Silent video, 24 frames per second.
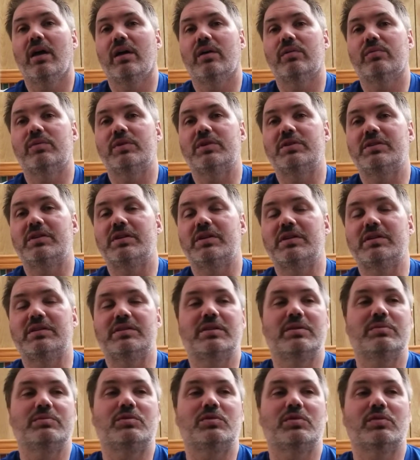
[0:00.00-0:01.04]
which he
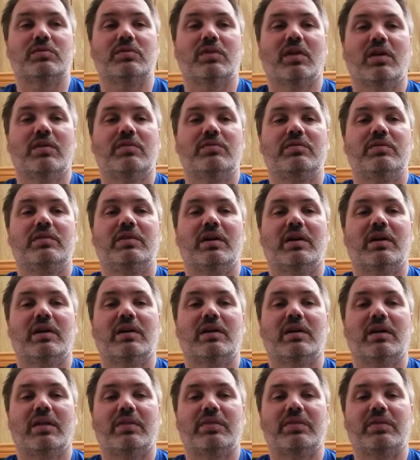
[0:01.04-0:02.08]
seems to have loved.
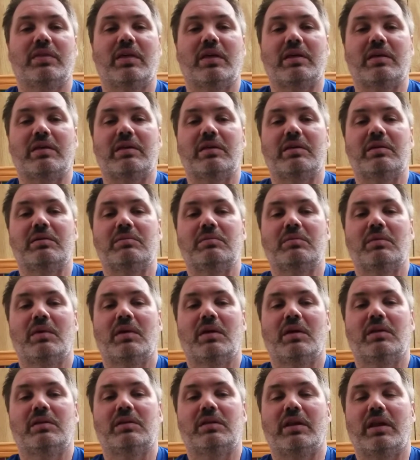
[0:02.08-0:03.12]
I think
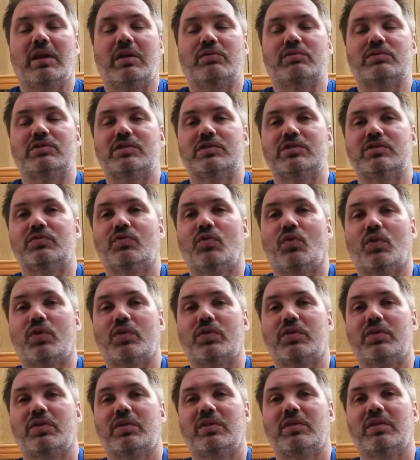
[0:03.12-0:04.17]
today was his fourth
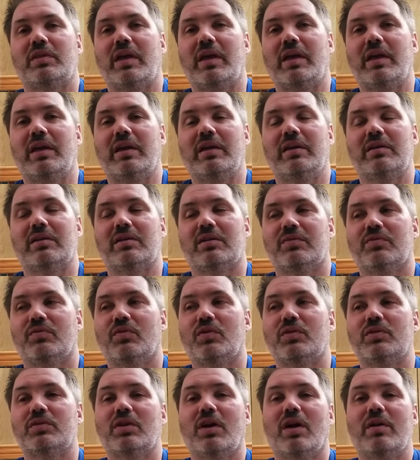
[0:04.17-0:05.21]

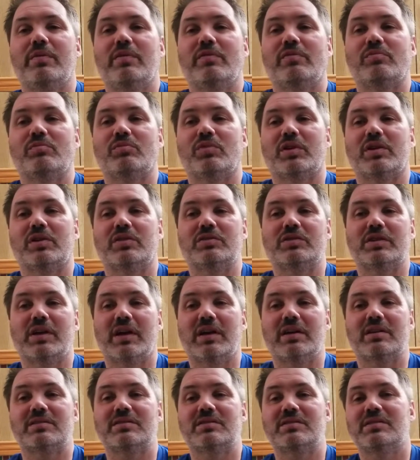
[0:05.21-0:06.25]
time having Burrito
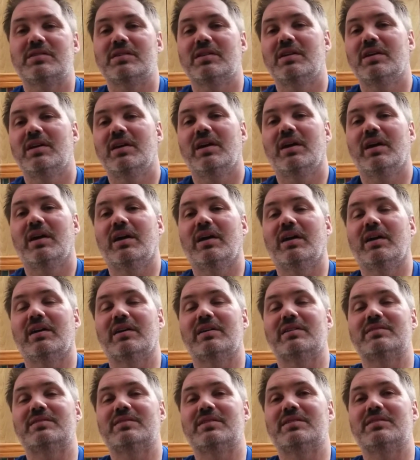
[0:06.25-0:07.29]
Jack's
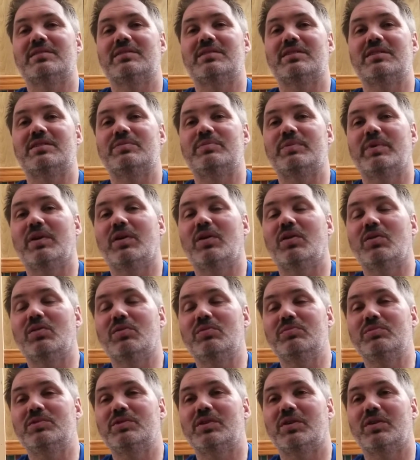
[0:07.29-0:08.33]
since he's been home.
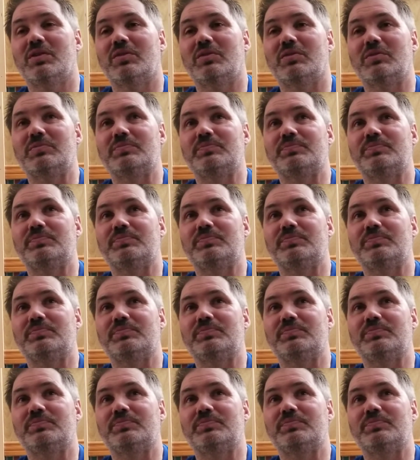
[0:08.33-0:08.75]
So